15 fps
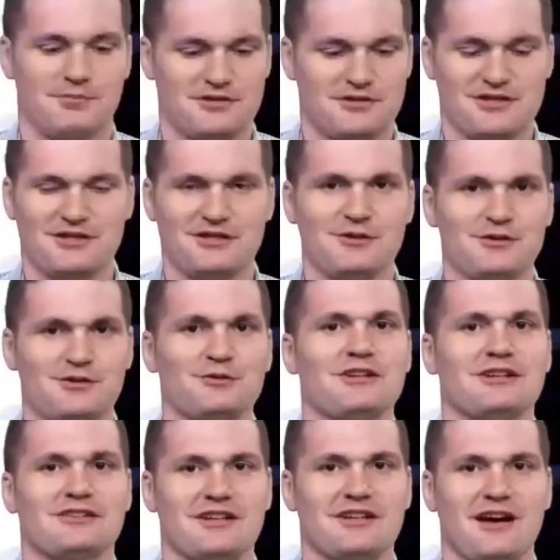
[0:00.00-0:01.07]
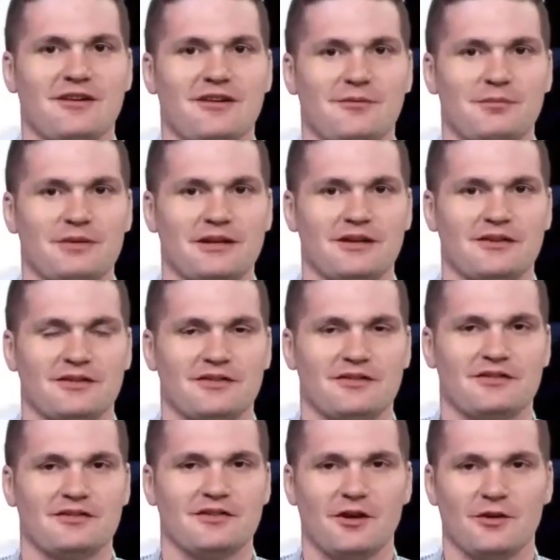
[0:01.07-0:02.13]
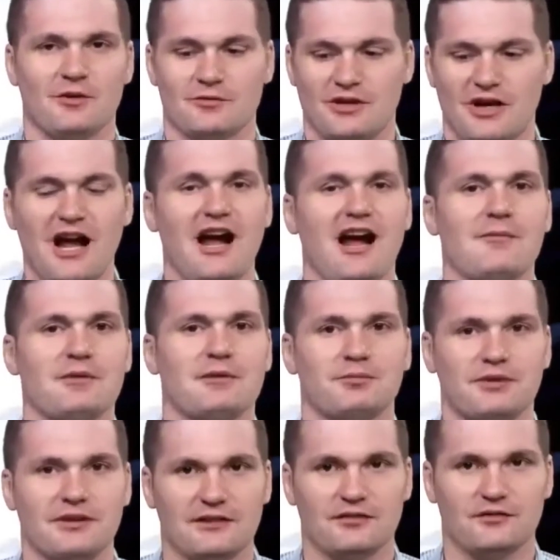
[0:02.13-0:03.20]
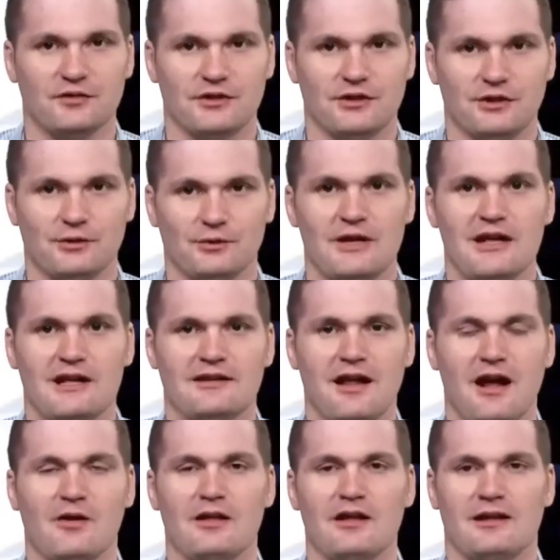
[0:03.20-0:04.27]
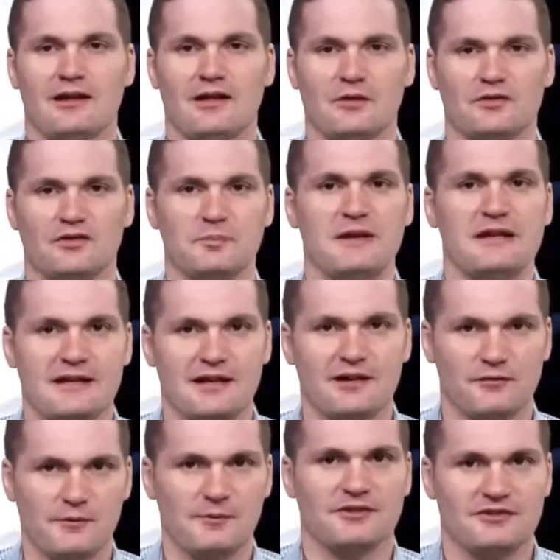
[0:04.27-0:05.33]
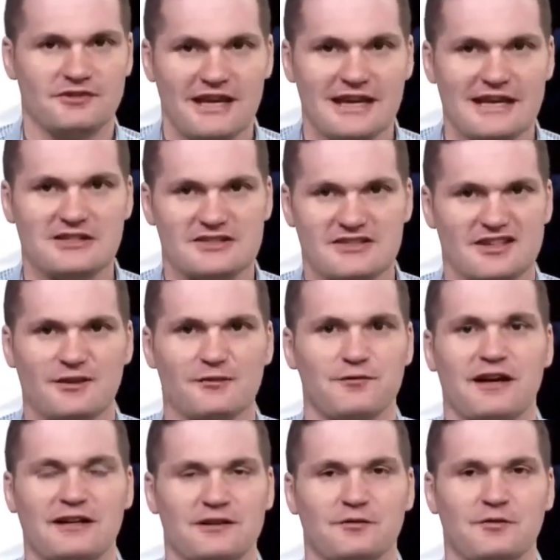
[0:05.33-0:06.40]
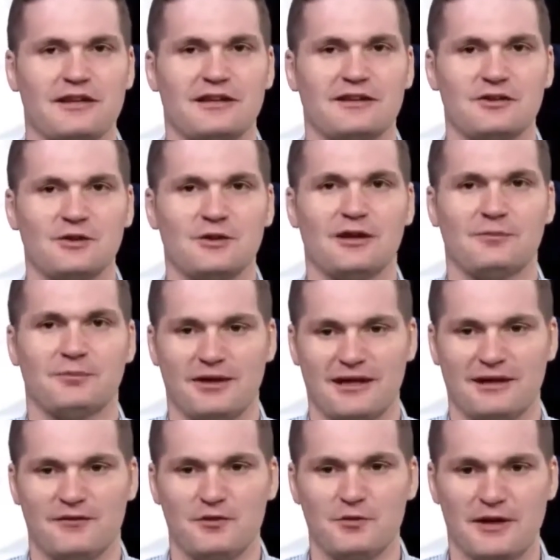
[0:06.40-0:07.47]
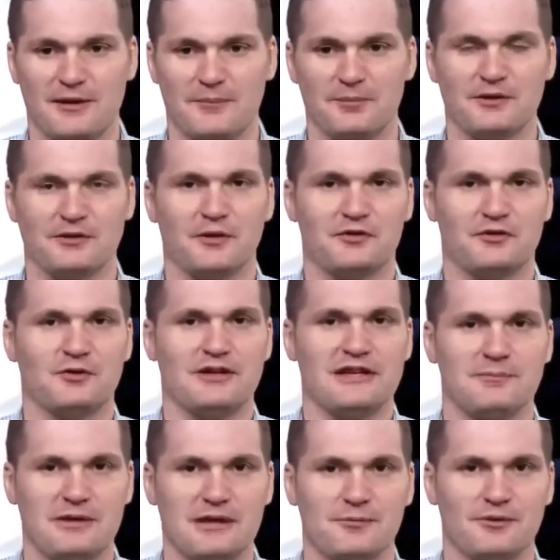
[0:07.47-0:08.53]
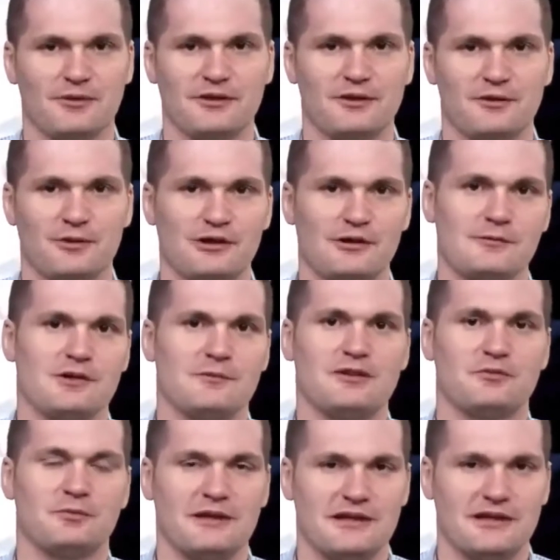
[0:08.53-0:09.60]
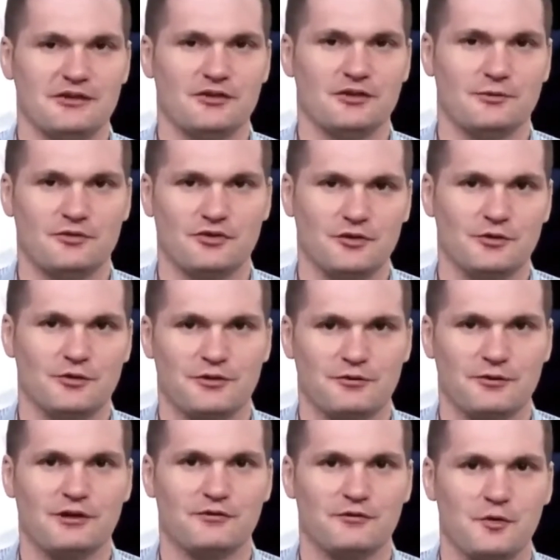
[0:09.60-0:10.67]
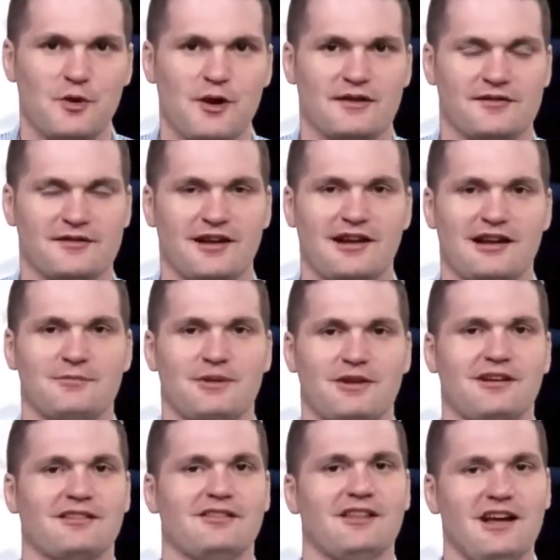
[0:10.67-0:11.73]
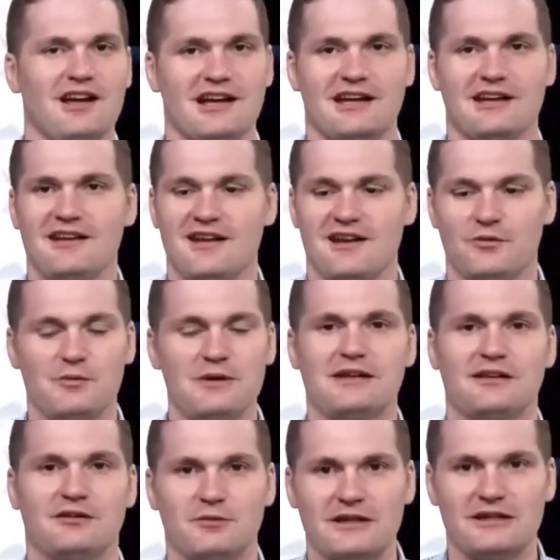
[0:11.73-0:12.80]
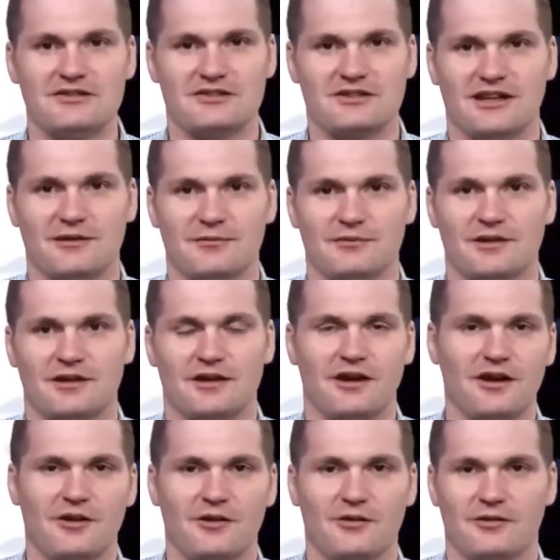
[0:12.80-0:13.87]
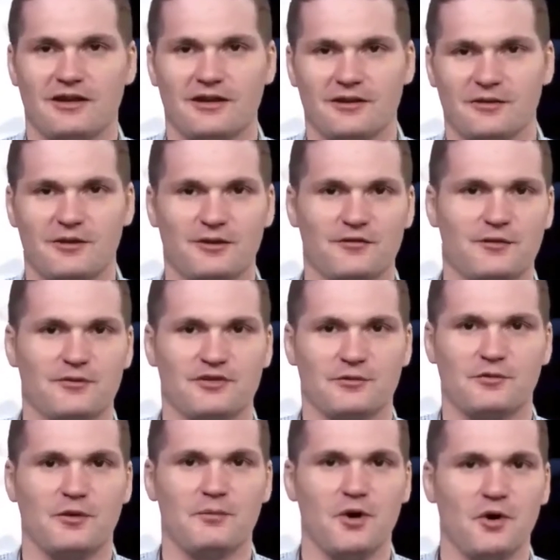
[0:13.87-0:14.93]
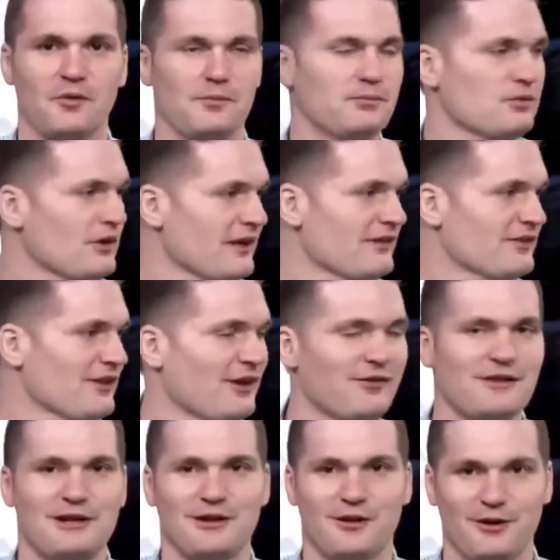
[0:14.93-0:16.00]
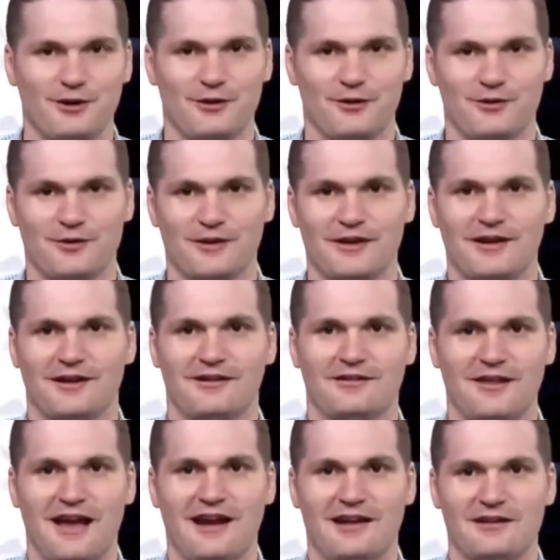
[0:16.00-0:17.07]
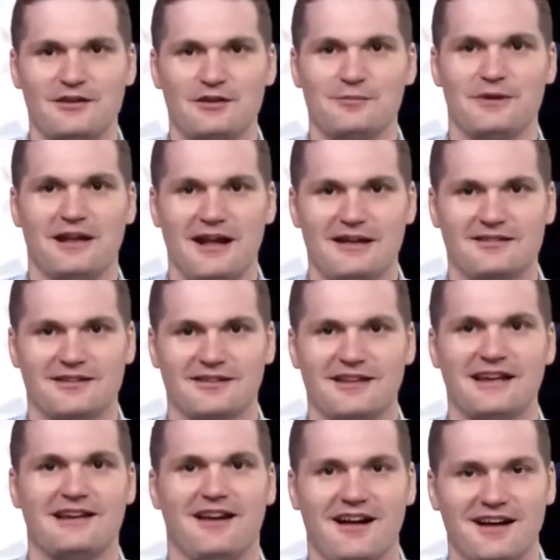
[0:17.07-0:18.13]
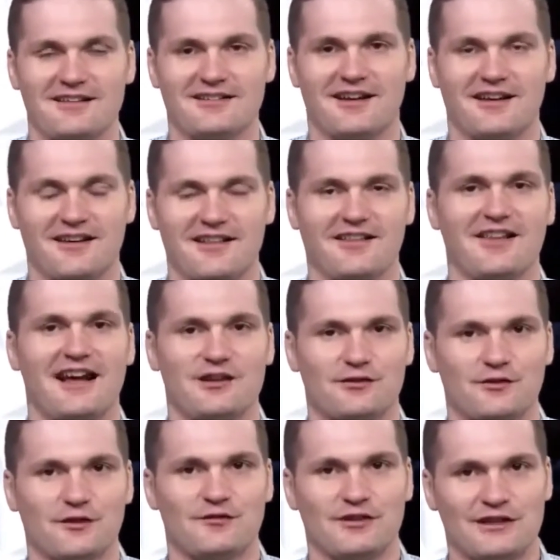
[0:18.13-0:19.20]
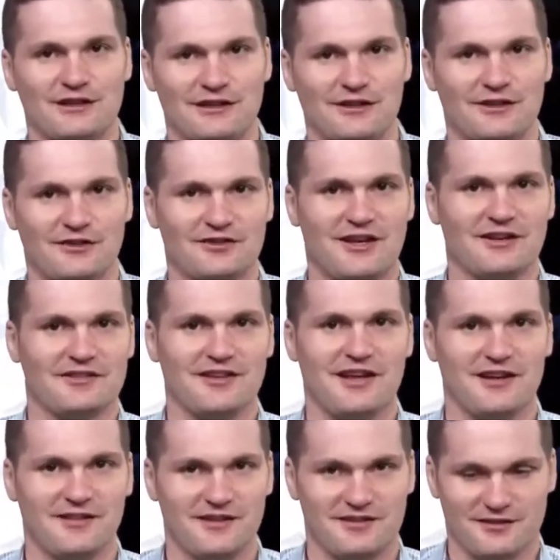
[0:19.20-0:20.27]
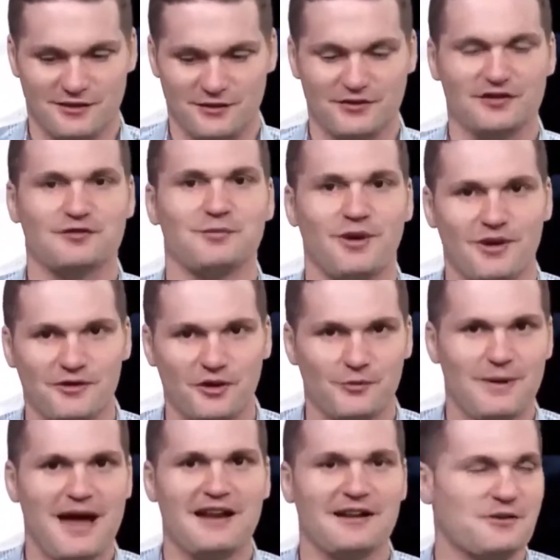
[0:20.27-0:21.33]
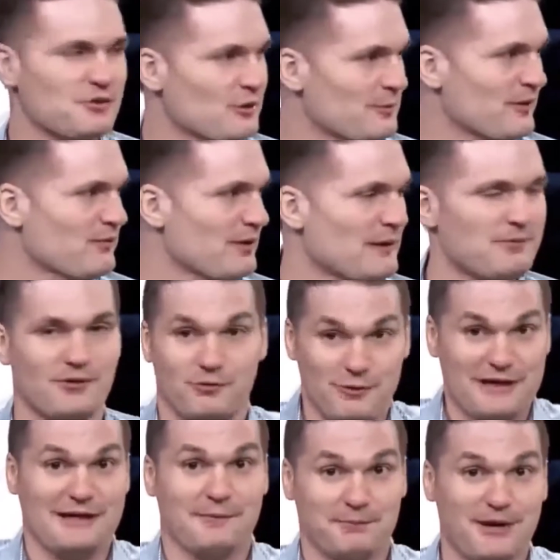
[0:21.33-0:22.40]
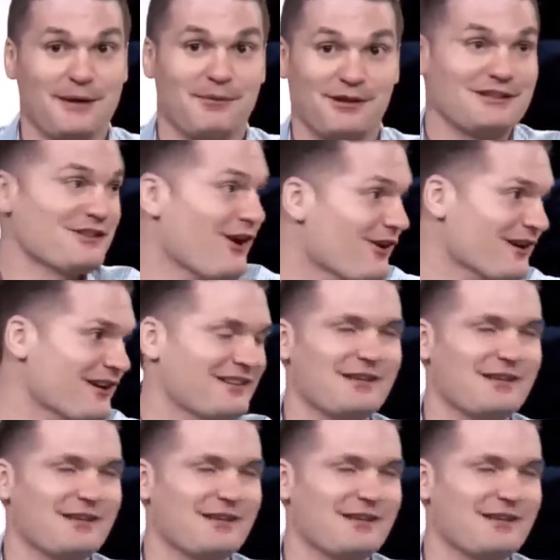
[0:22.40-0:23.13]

But to you, you discount it because it's so commonplace for you. Now, you know, speaking from a stage is an effective way to do it. But if you want to put those unique people in the room, you'd be speaking to them 2 or 3 or 4 at a time. But online, we could reach them. Oh, you know, they're from some remote place of the earth that a human hasn't laid eyes on in the last 50 years outside of this little small nomadic group of people. We could probably target